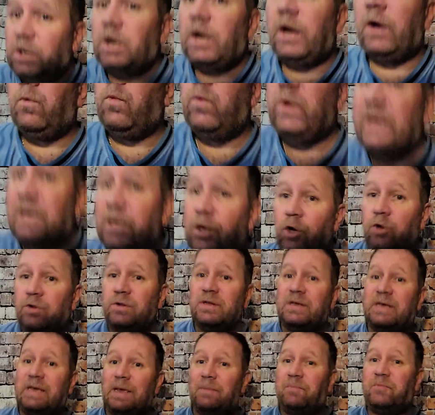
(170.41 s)
And we
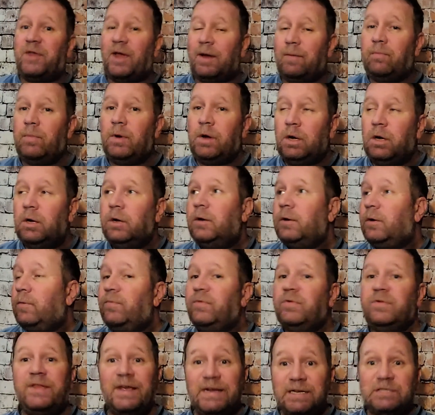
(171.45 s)
couldn't keep them.
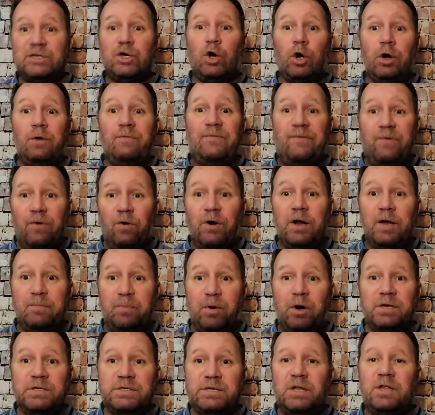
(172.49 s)
They scored 30
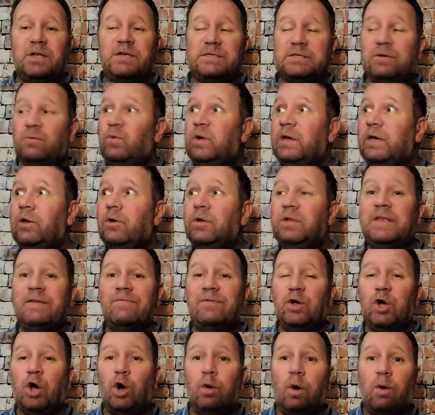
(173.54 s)
points on us. And we couldn't
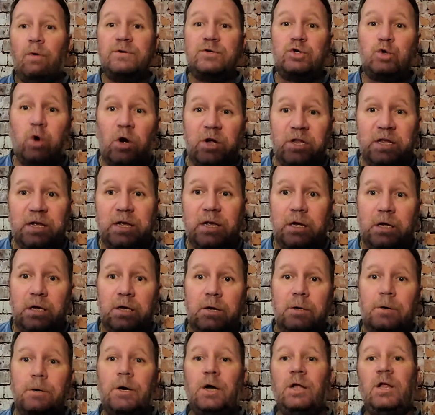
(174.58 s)
even go over 20
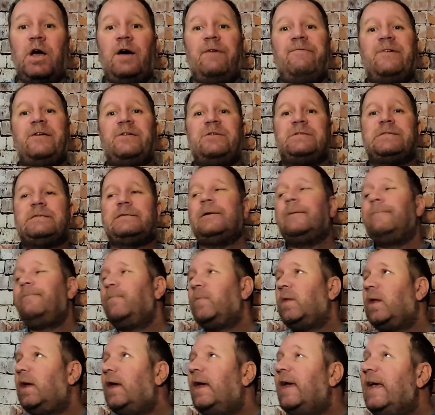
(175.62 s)
on offense.
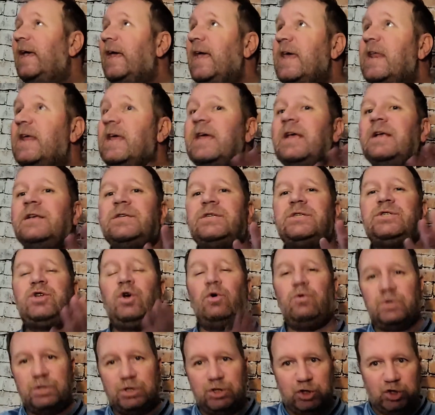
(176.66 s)
It is
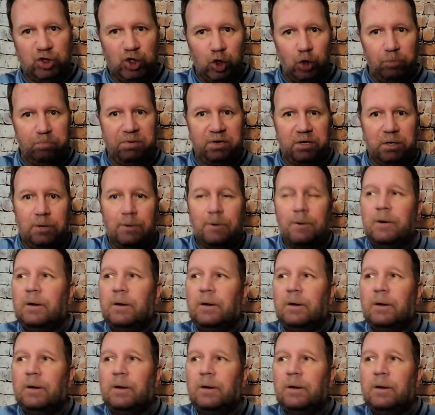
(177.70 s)
so stupid.